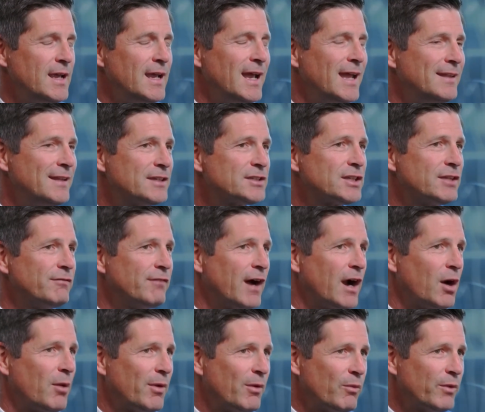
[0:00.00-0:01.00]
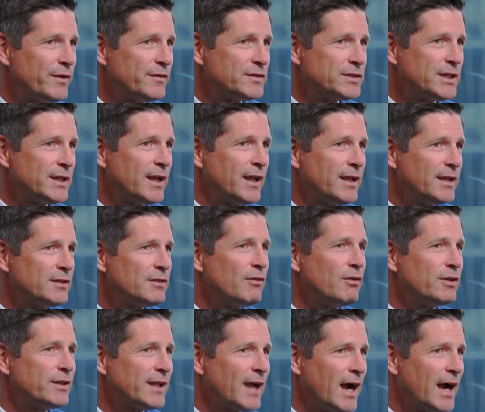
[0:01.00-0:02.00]
In this environment, we've seen a
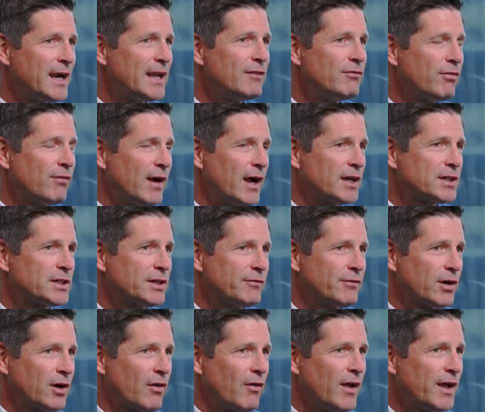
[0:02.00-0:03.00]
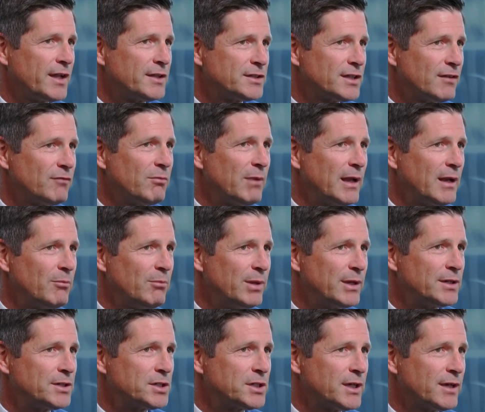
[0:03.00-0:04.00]
tiny fraction of our clients that have made a
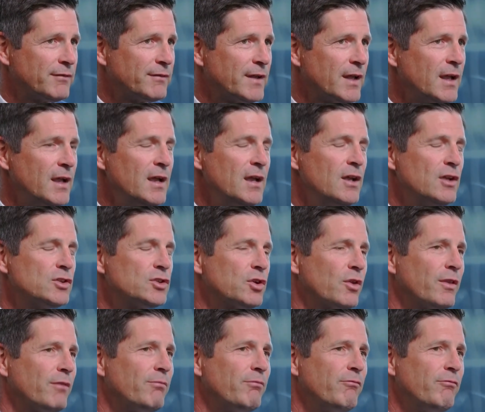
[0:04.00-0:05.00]
big shift. So the